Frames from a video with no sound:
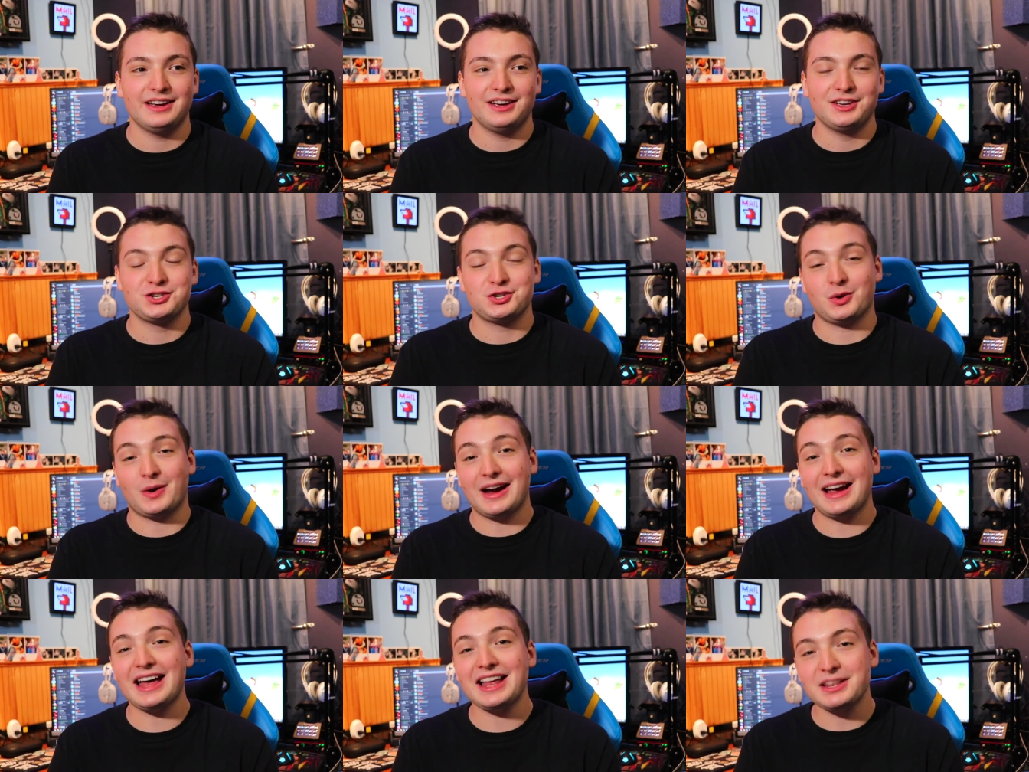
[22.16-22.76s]

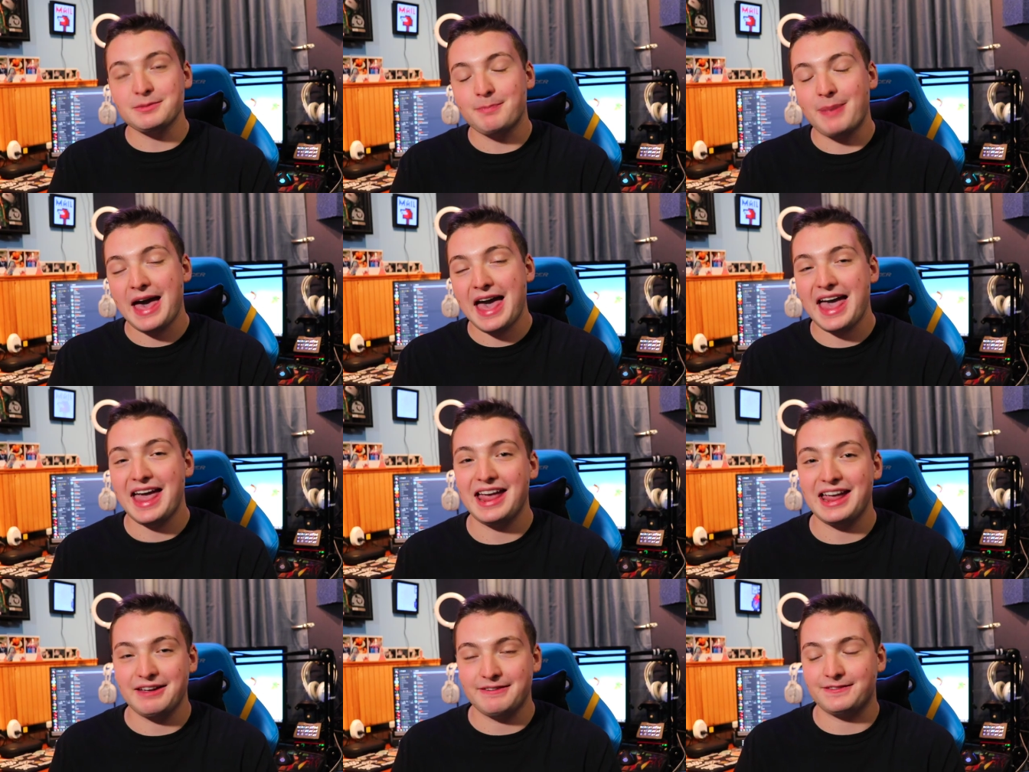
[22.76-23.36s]
So I had to
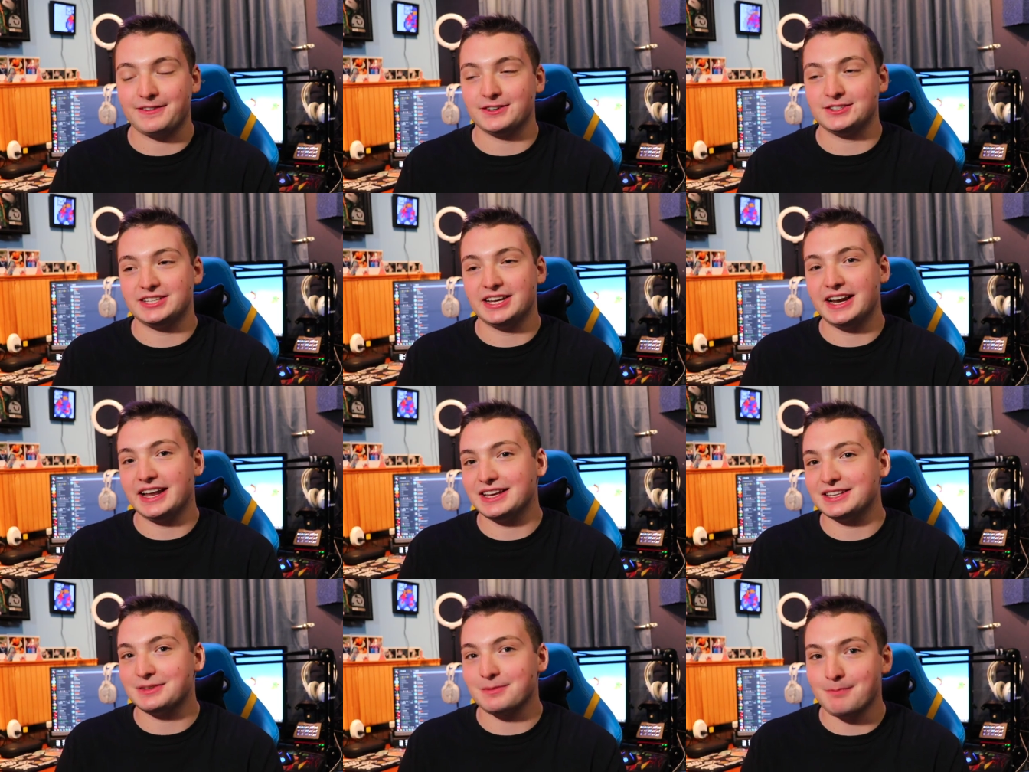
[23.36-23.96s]
pay for
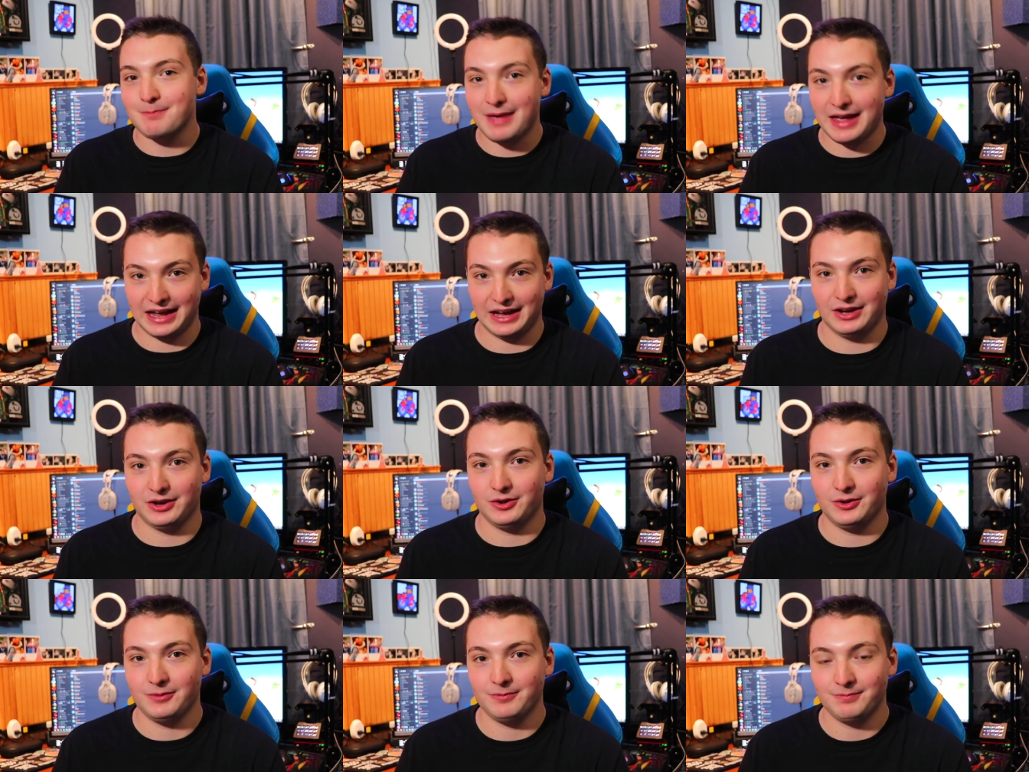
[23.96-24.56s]
today's
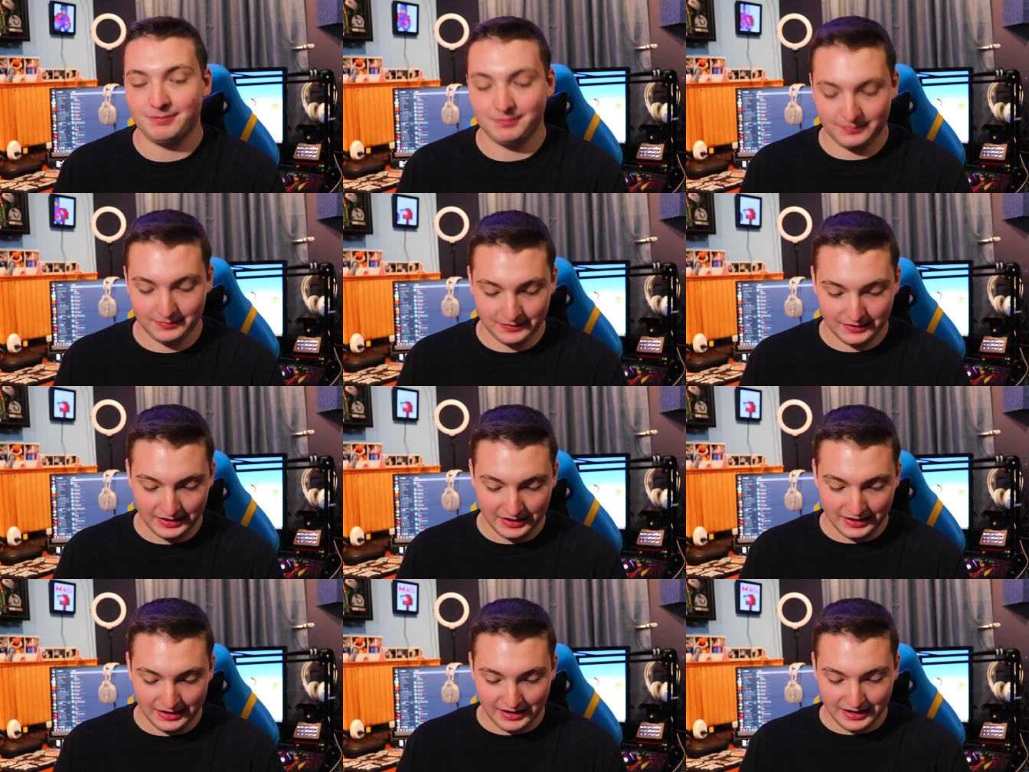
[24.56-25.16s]
mail.
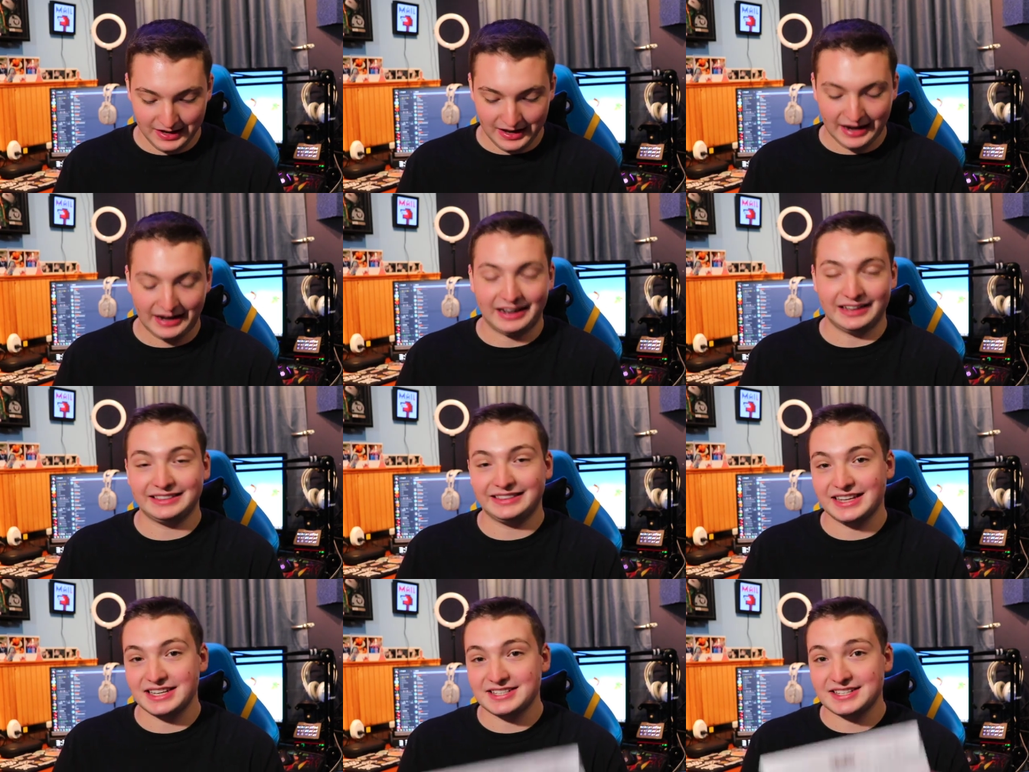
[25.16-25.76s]
I
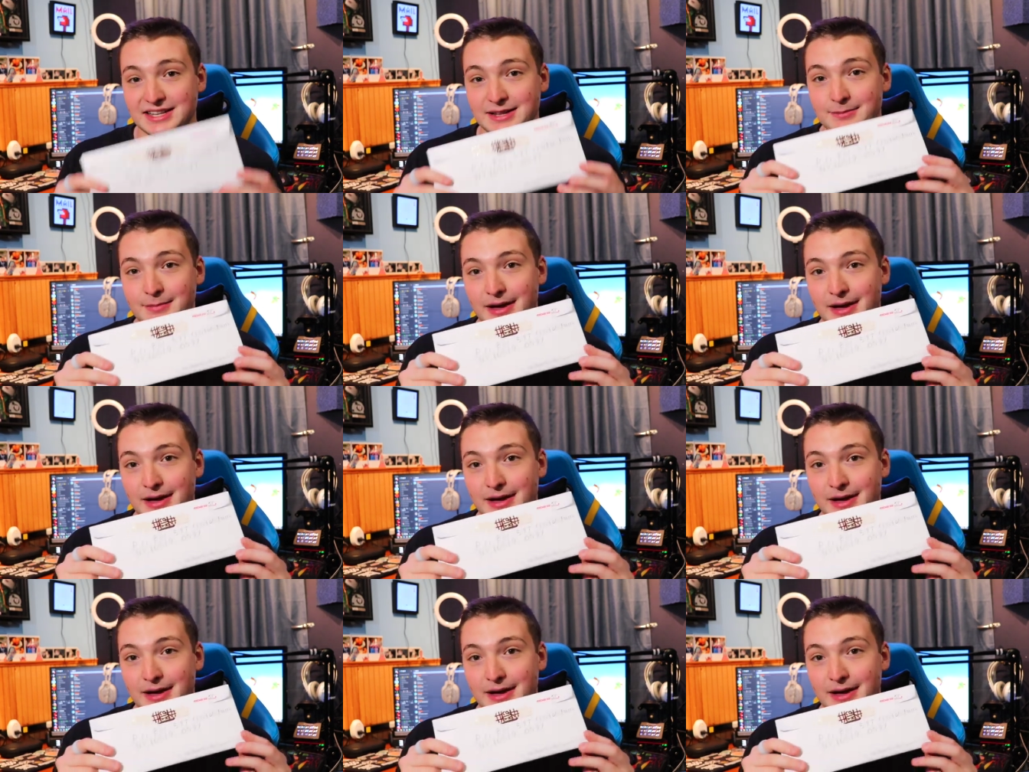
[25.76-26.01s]
got this in the